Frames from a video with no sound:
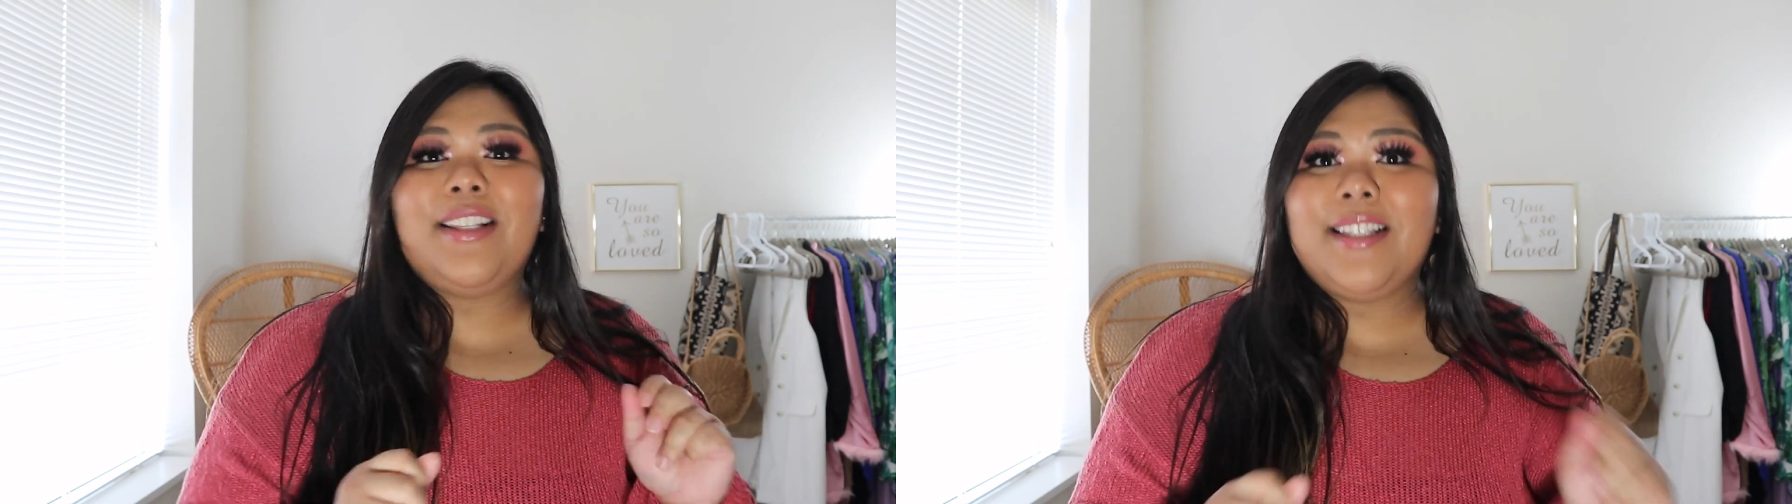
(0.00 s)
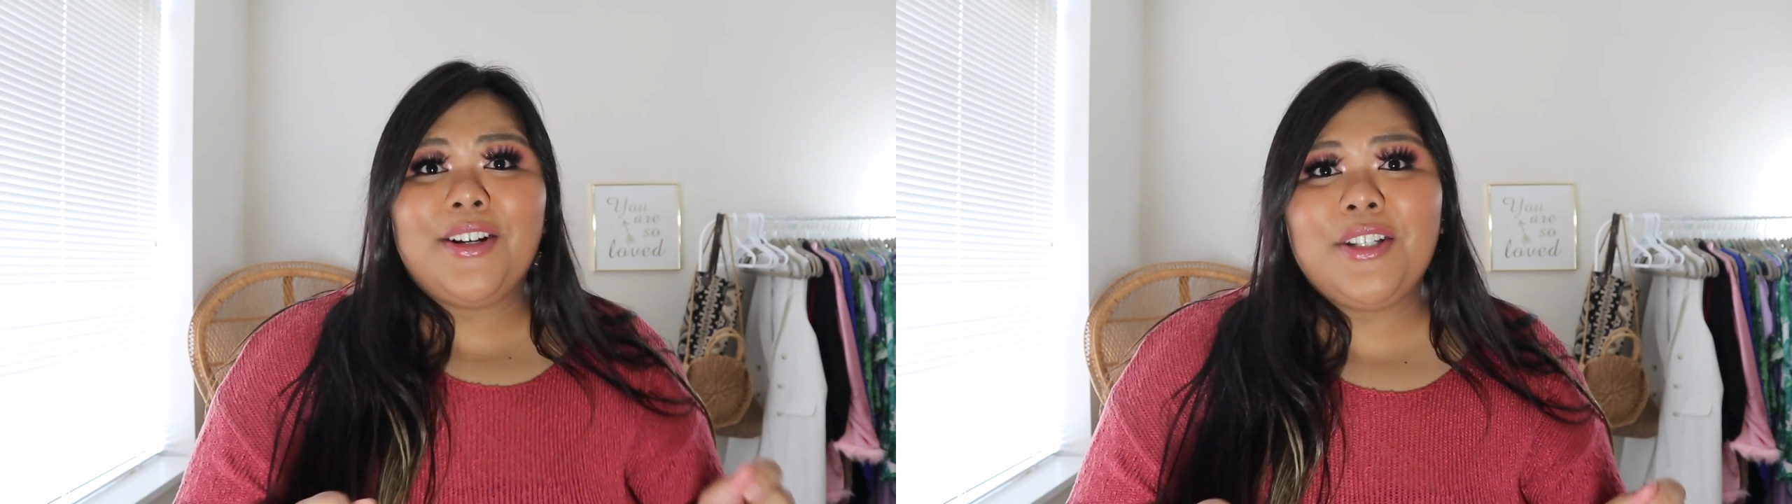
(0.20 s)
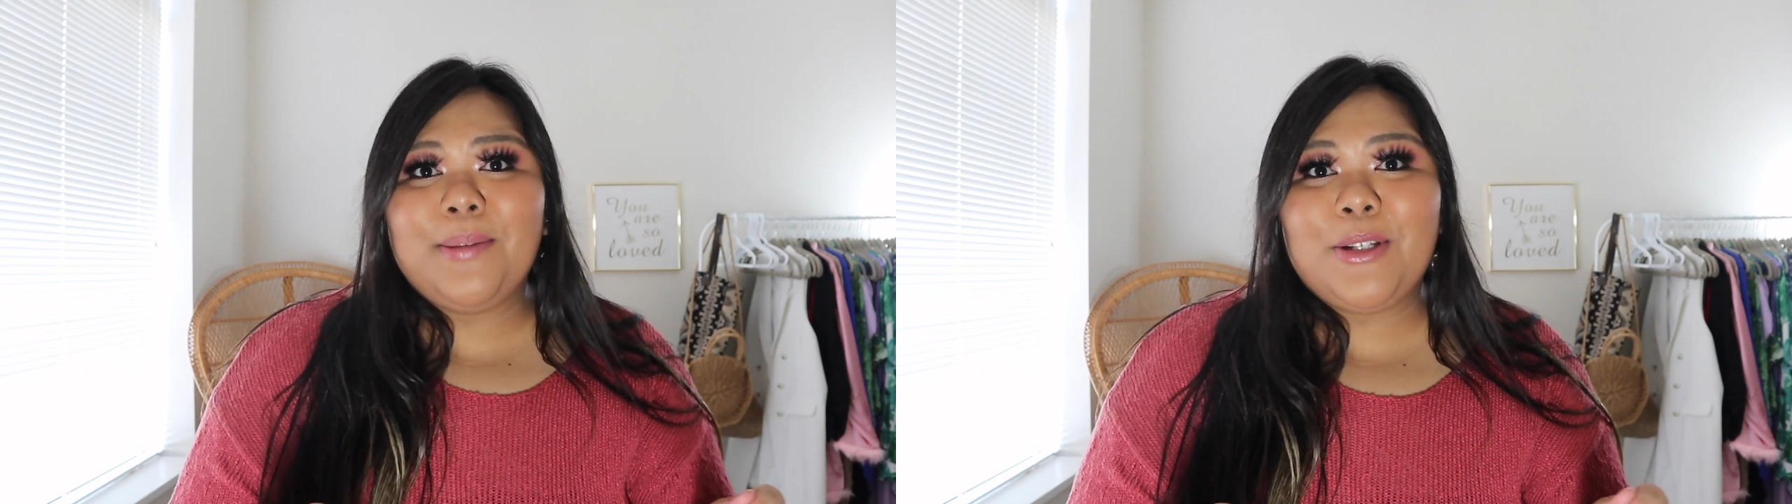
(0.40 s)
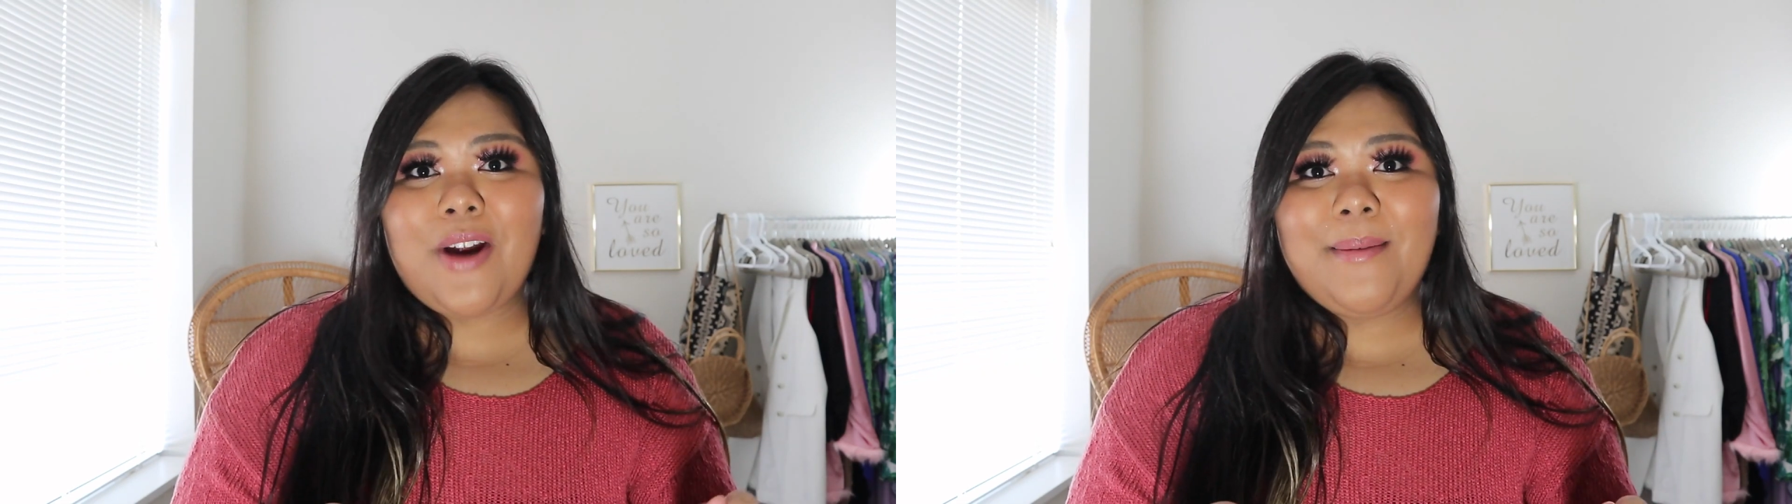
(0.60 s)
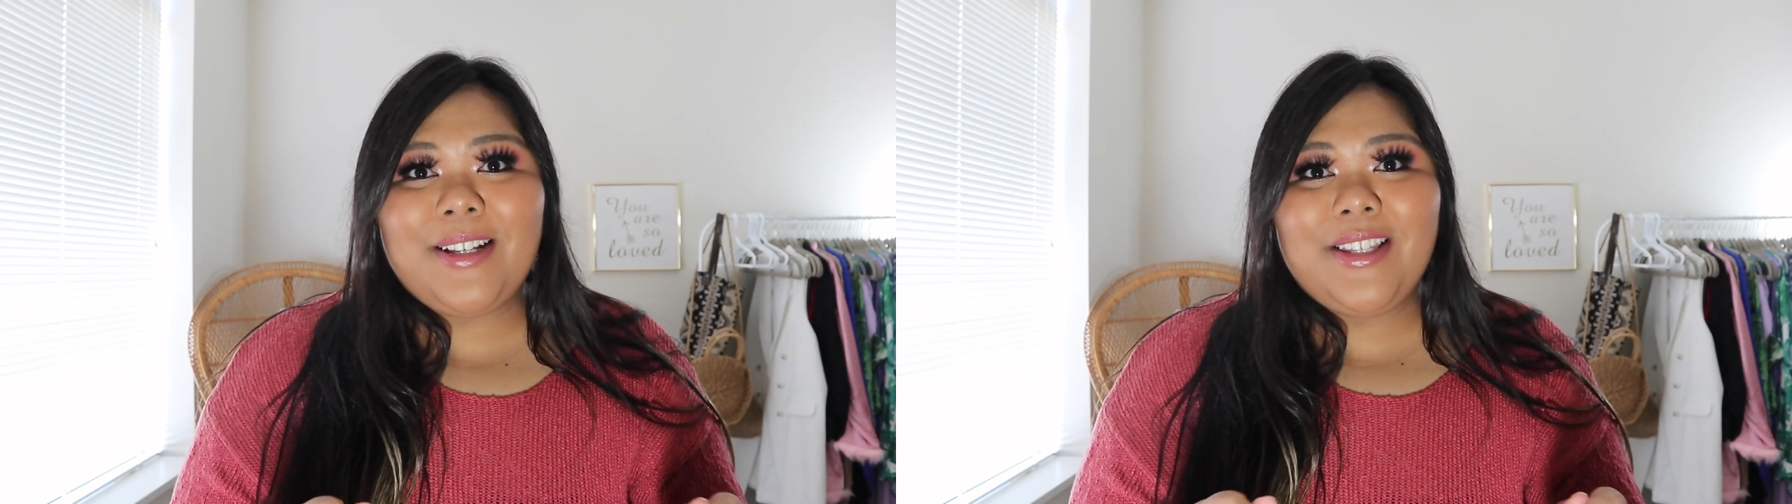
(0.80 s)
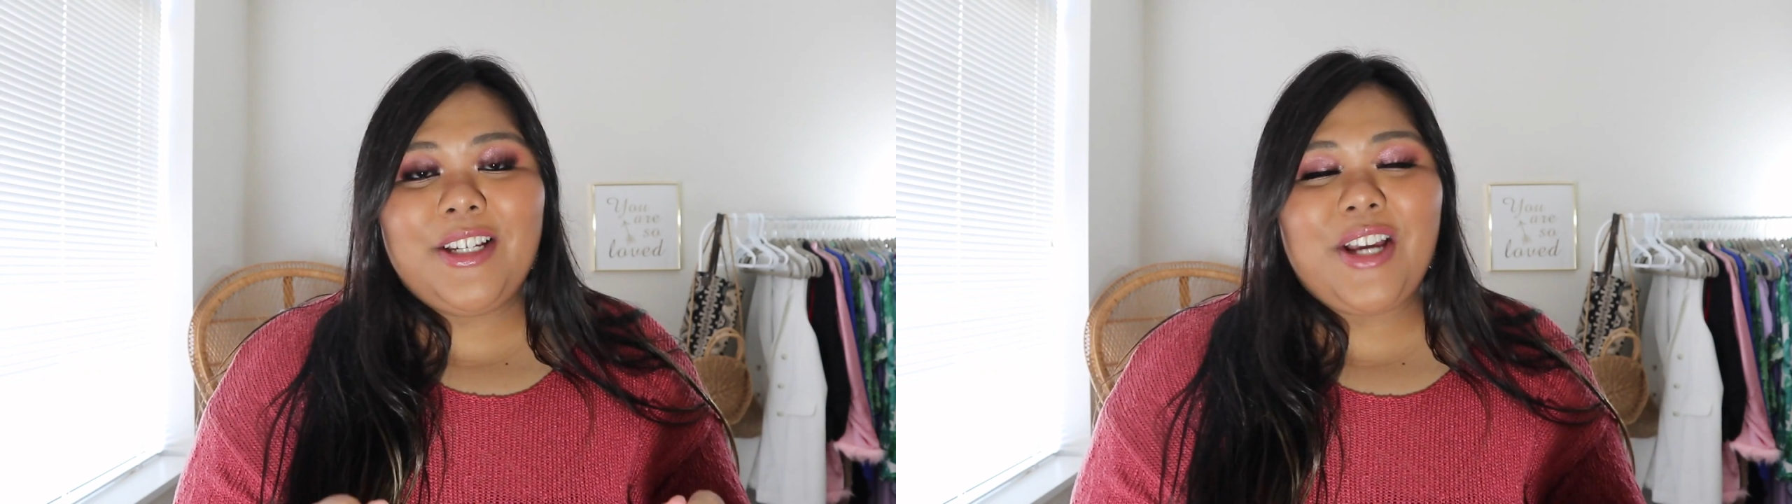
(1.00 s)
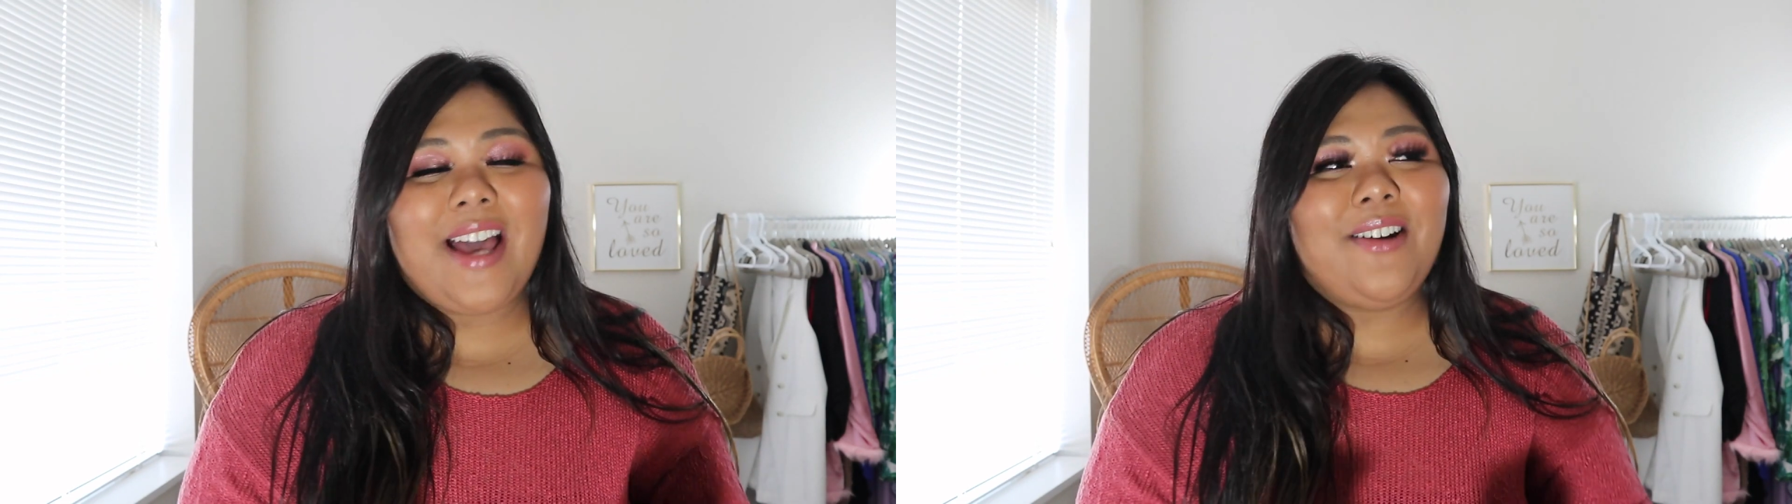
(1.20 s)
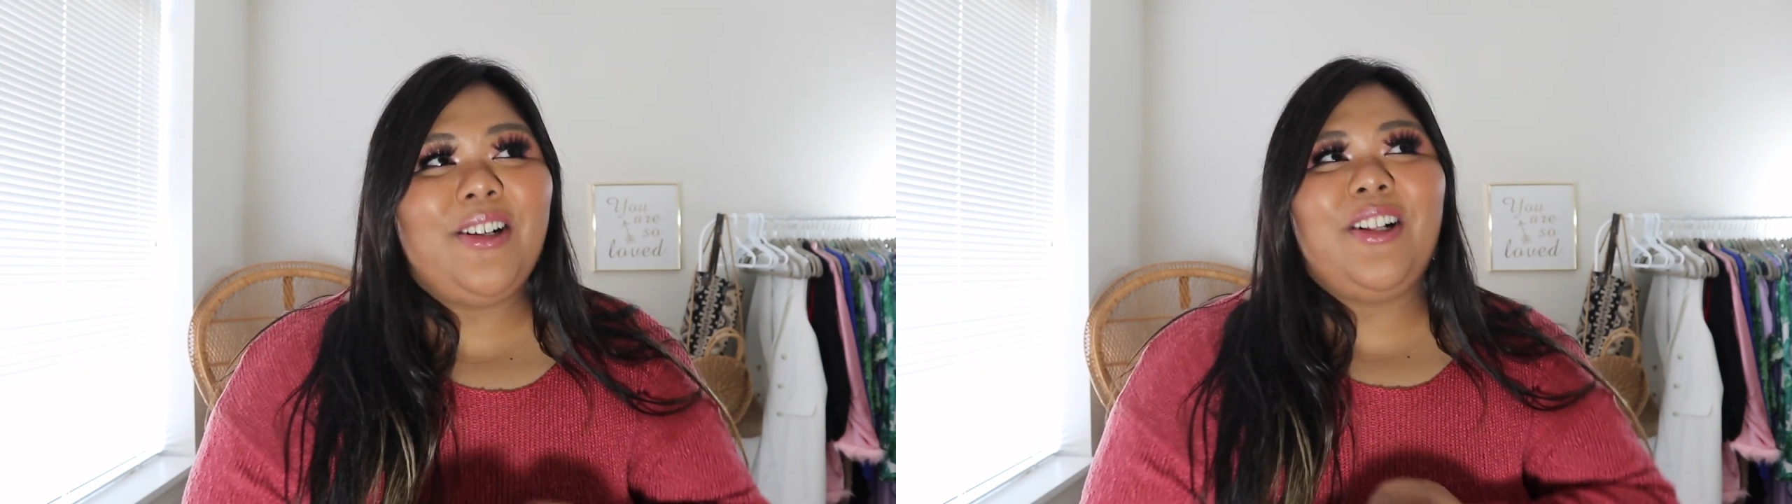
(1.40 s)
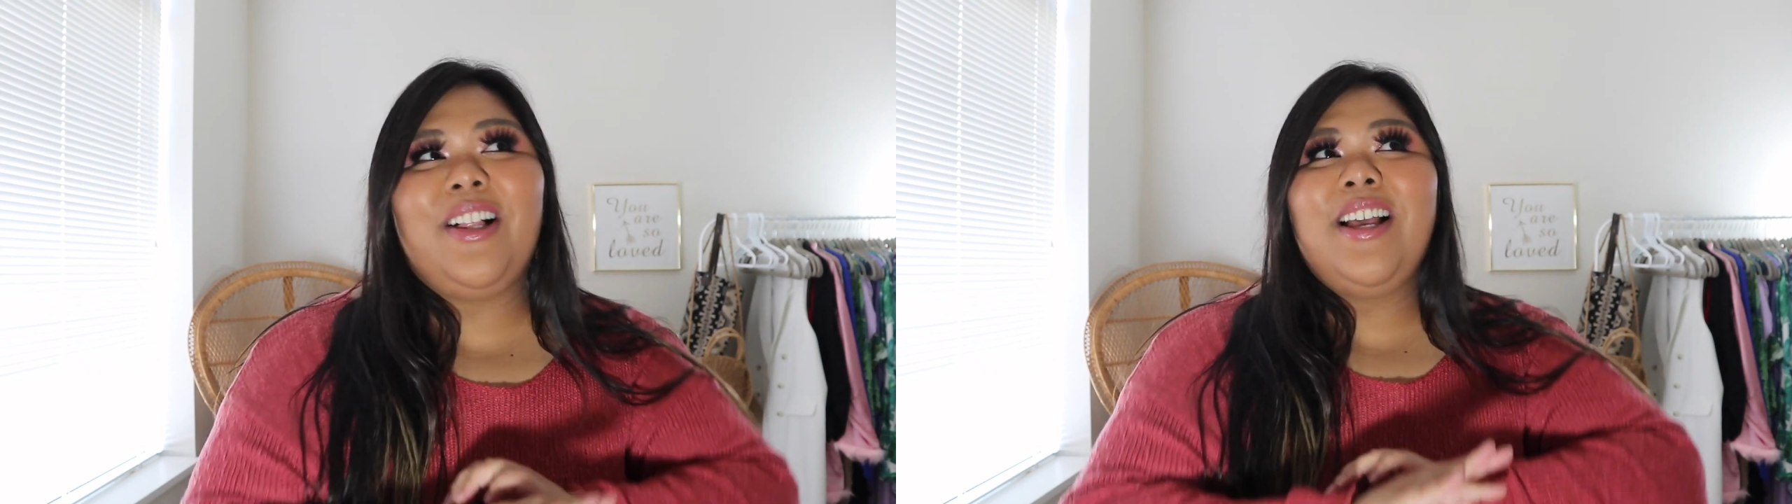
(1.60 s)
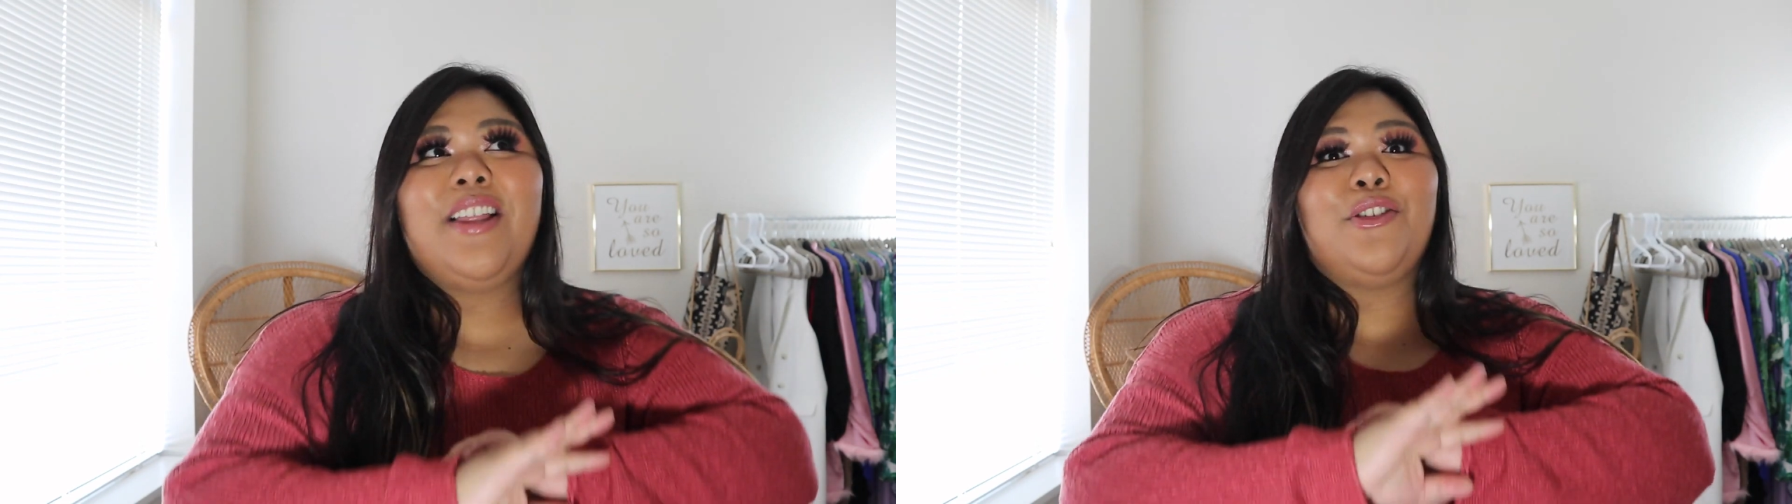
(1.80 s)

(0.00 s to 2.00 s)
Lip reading: Consider subscribing to the channel.